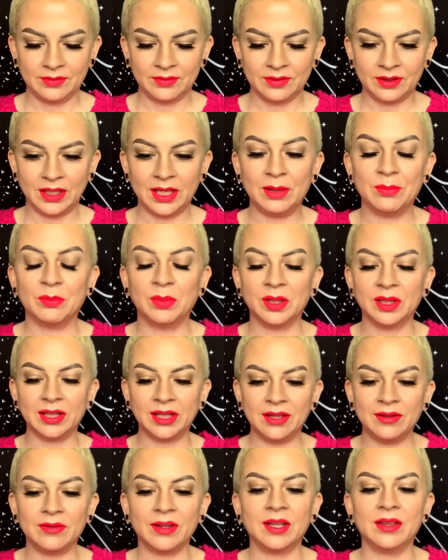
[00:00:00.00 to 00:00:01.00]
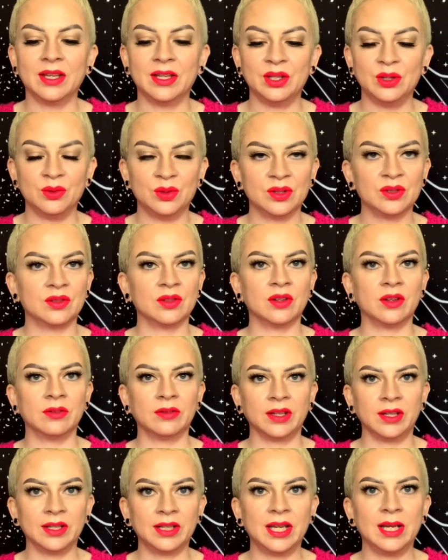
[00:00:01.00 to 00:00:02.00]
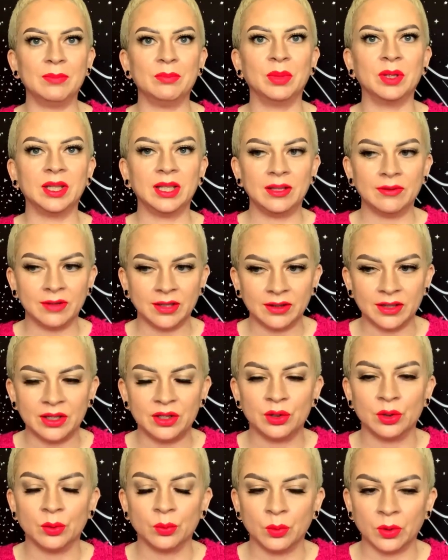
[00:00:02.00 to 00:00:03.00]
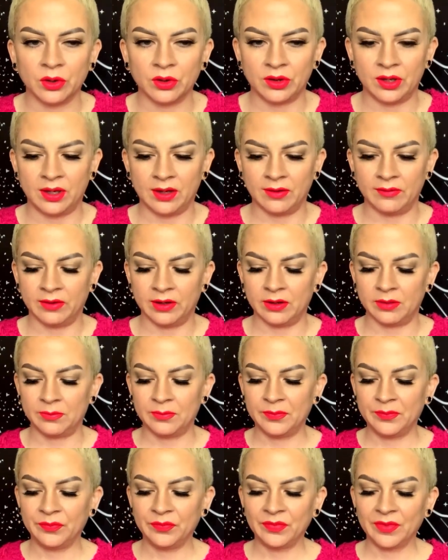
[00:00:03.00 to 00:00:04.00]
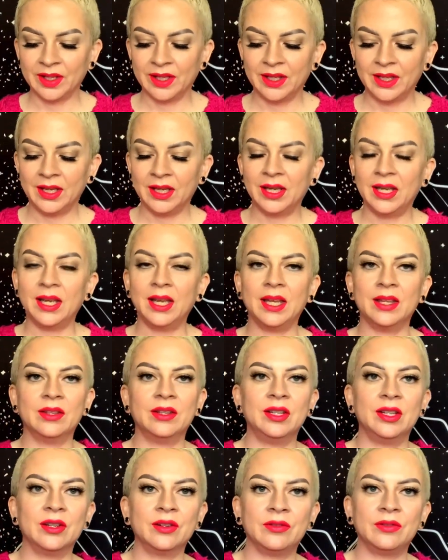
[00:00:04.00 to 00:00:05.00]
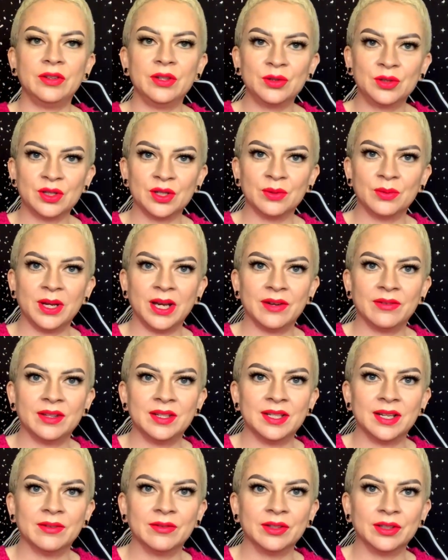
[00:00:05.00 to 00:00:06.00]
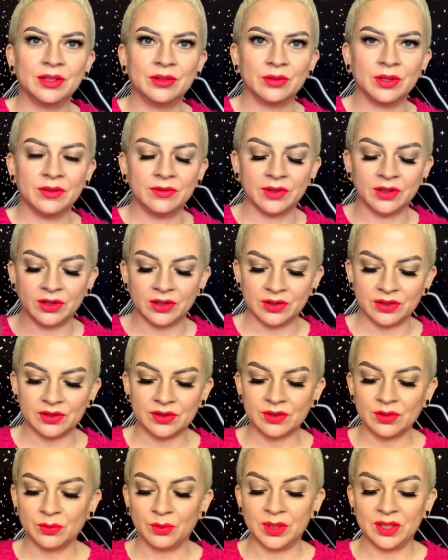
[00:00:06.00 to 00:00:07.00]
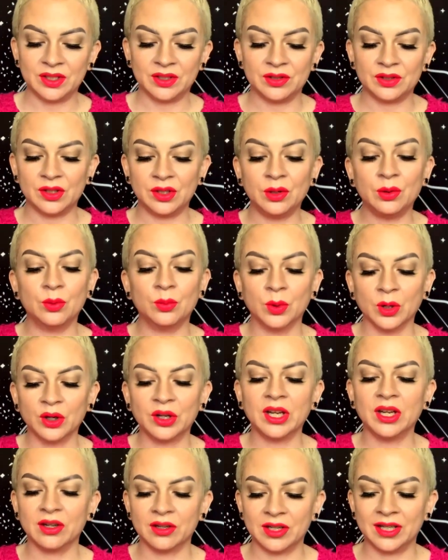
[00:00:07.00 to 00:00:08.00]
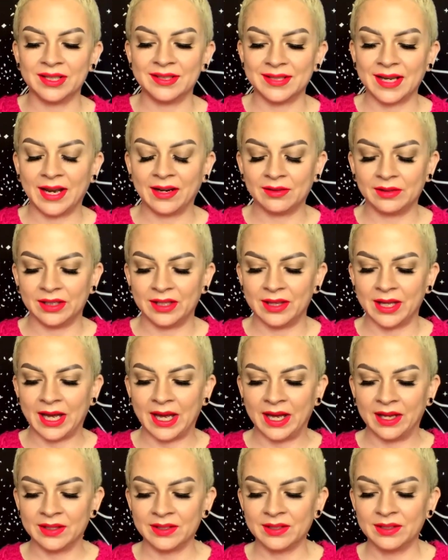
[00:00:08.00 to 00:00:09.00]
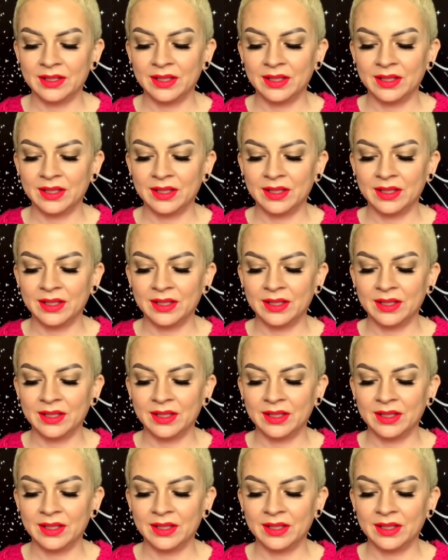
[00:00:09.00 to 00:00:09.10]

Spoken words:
Keep believing that you deserve it. Keep believing that you're worthy of it. In the near future, we have the Devil in reverse, which is you working on exactly that.